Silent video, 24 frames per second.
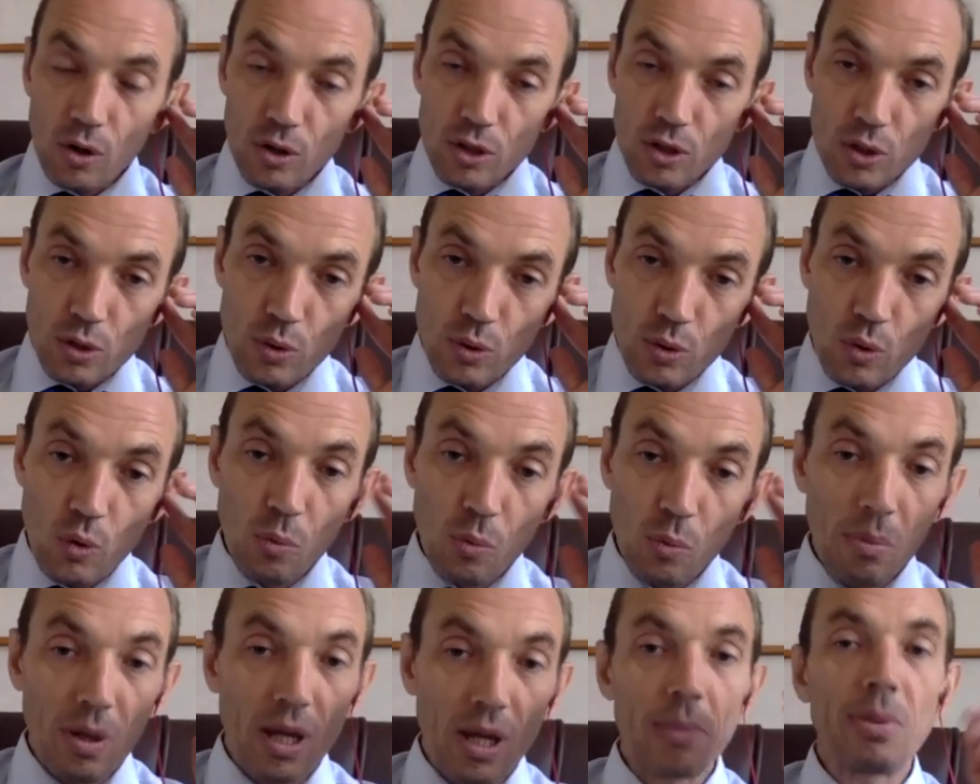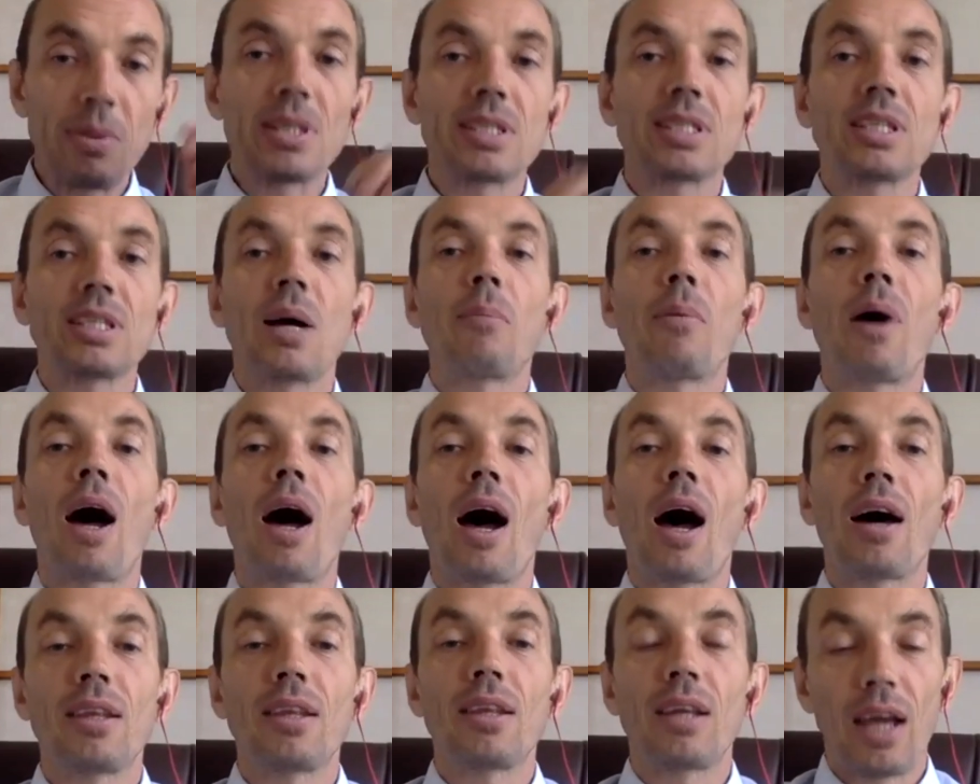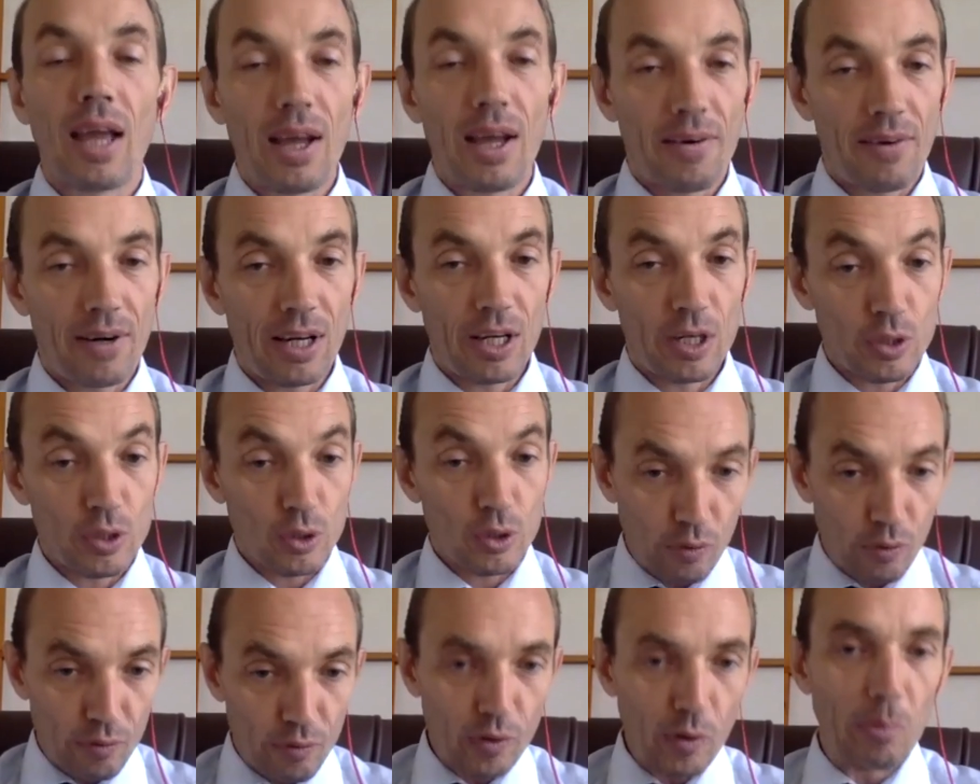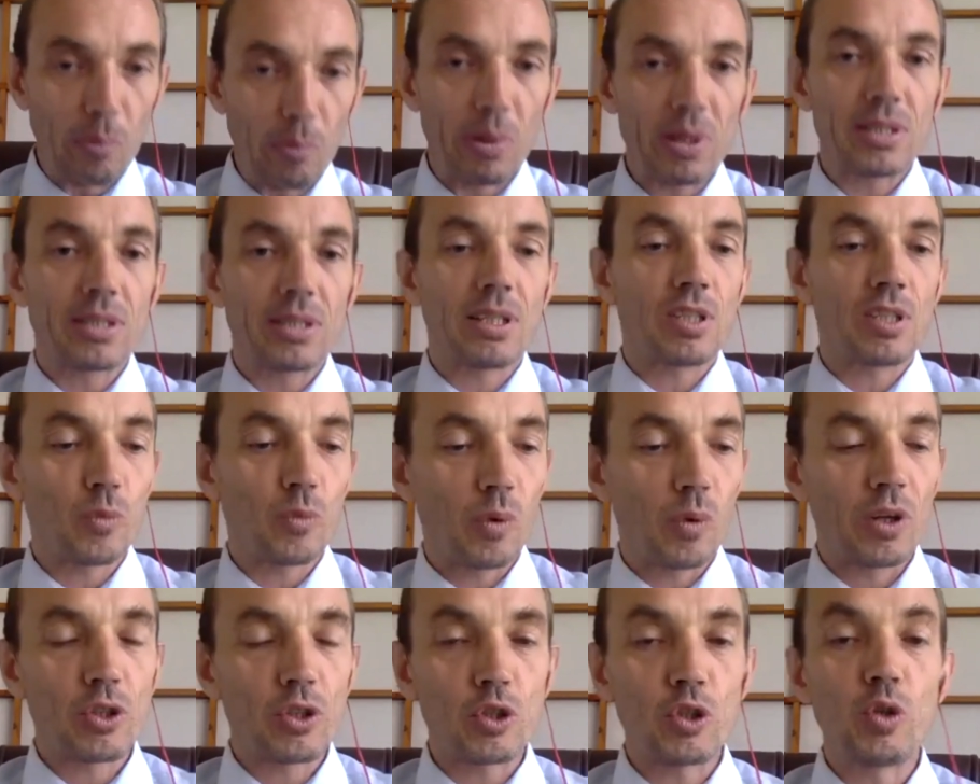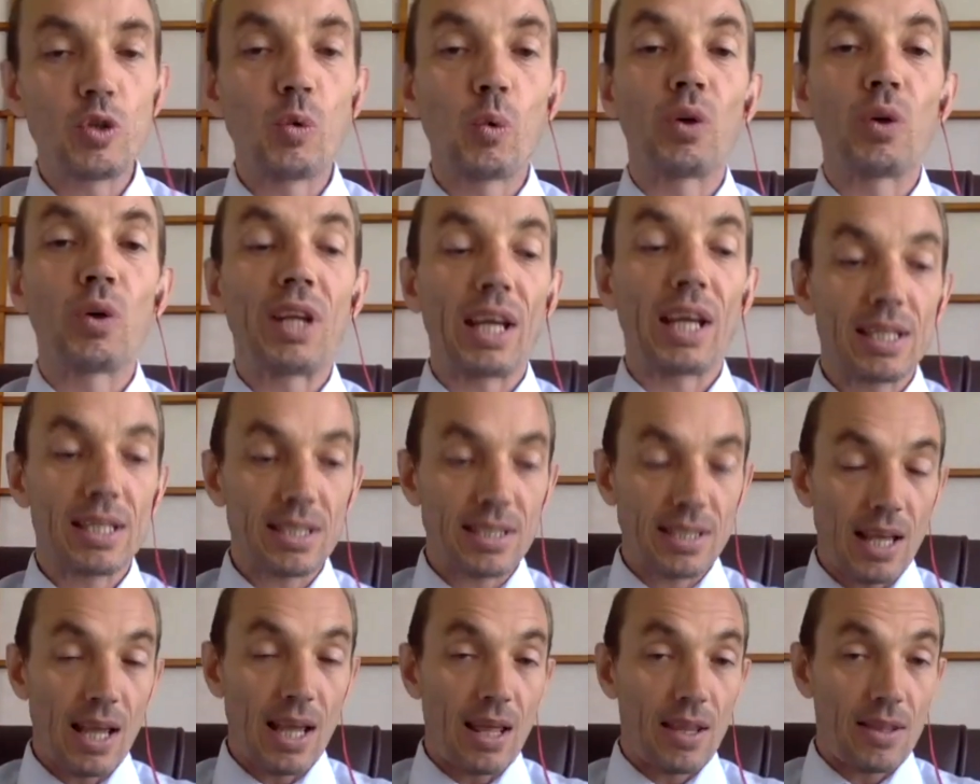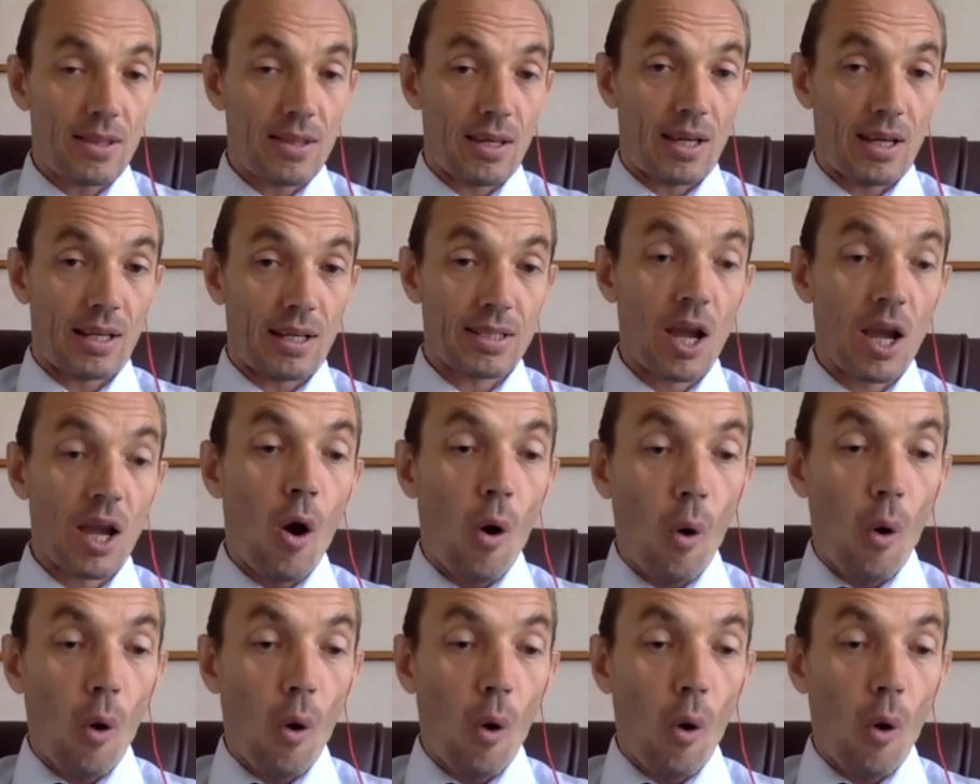to maybe some other areas of your business once you want to extend that.